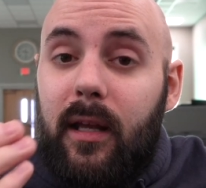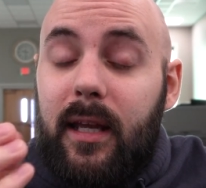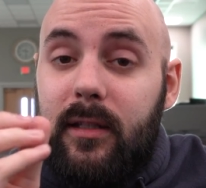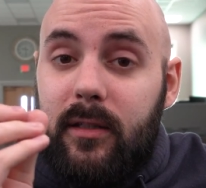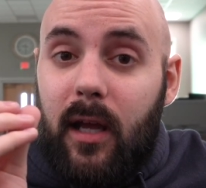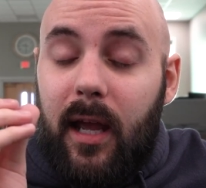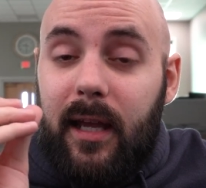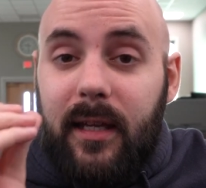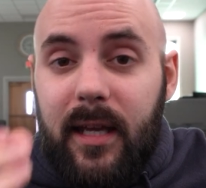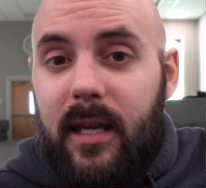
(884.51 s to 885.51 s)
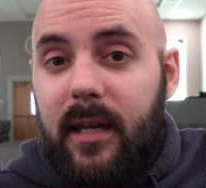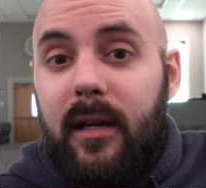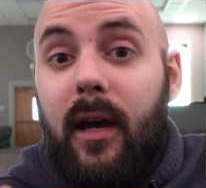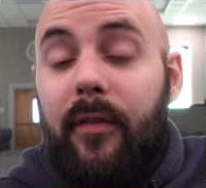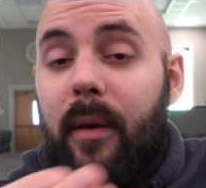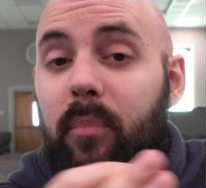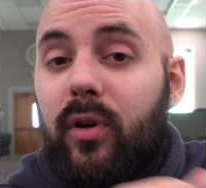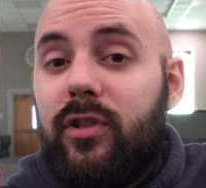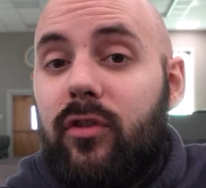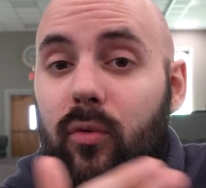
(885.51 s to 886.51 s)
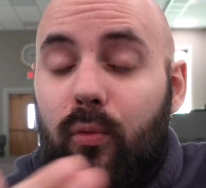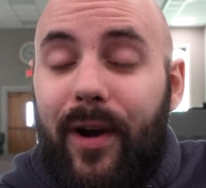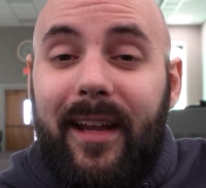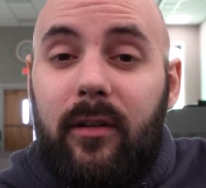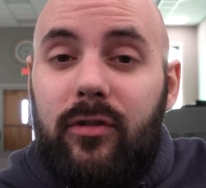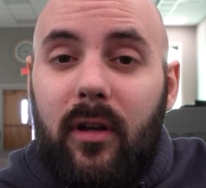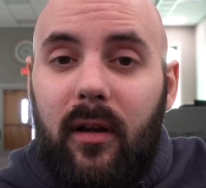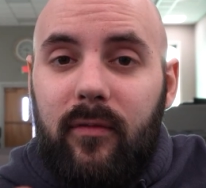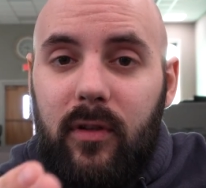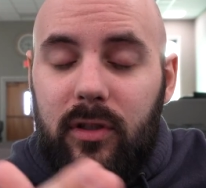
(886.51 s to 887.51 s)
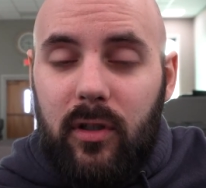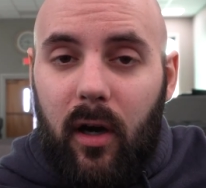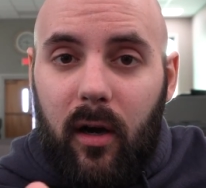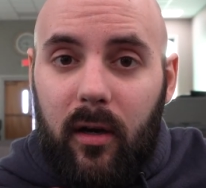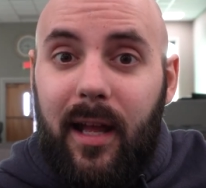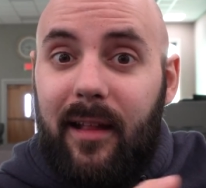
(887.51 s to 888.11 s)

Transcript: is a key that puts the range of the song,